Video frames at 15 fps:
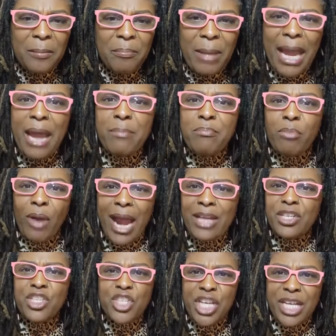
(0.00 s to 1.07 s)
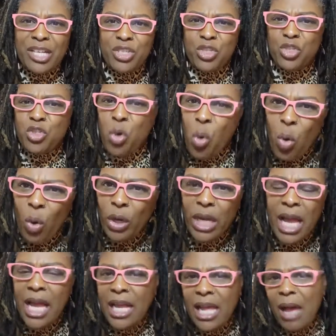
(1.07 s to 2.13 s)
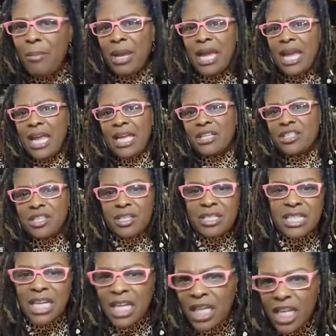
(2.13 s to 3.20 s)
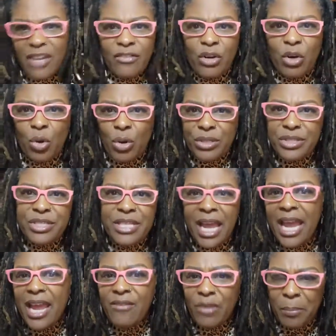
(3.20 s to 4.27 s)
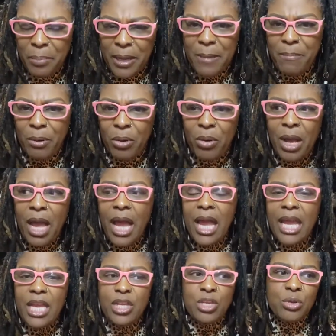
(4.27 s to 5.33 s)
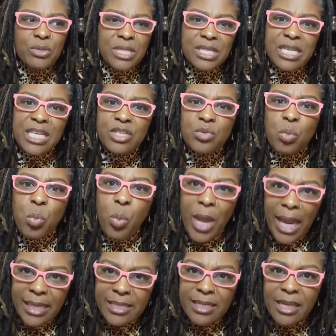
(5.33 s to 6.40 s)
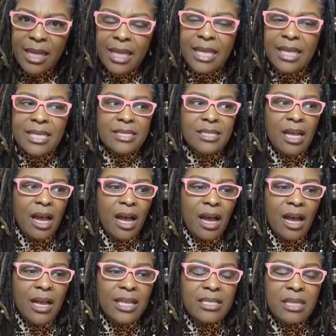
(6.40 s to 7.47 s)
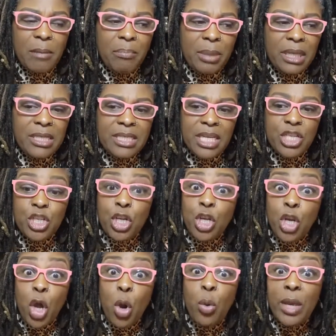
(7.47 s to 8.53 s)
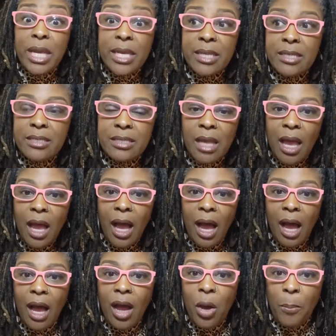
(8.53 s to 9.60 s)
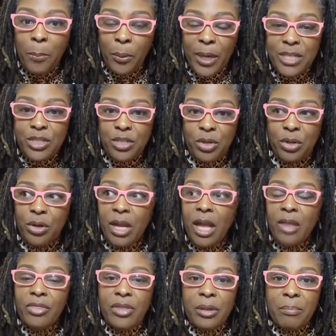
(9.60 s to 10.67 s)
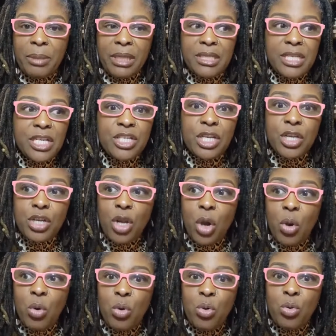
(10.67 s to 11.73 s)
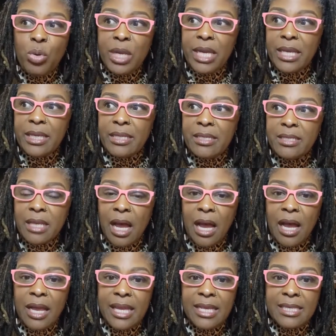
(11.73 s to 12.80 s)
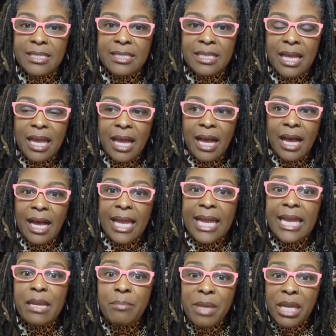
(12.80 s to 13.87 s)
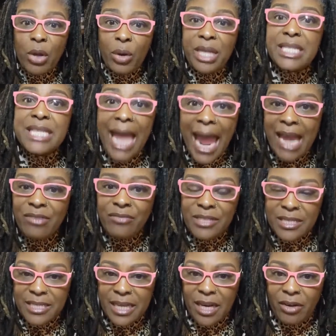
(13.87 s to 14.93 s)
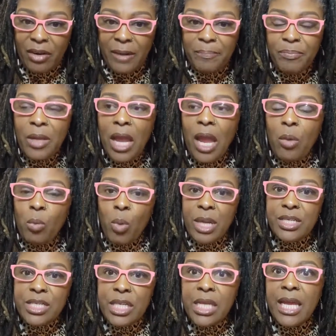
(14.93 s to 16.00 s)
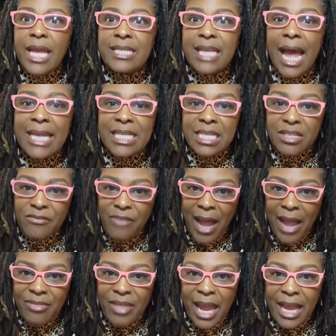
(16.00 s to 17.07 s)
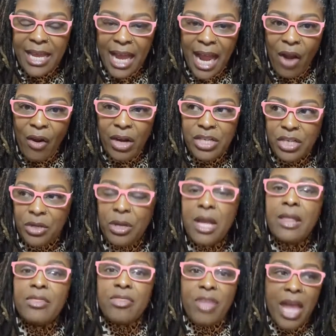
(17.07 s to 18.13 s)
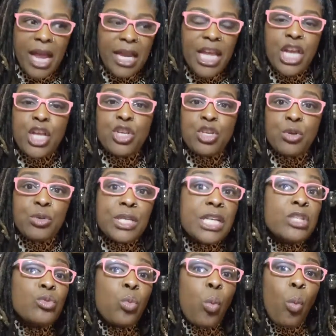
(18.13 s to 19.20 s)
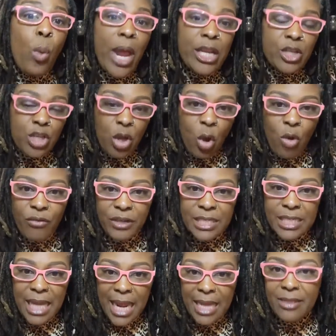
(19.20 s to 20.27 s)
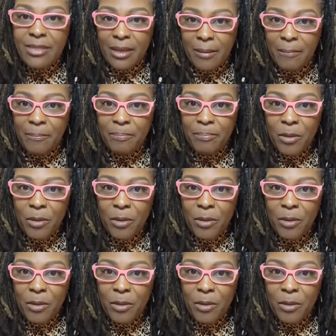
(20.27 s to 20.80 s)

man brandishing a sword coming in to deliver or save a people. He uses his wit, his uh, his ability to know his uh, oppressor, the ability to know who is uh, his uh, enemy or his adversary. And once he has identified that character, then he can use his wit to overtake them.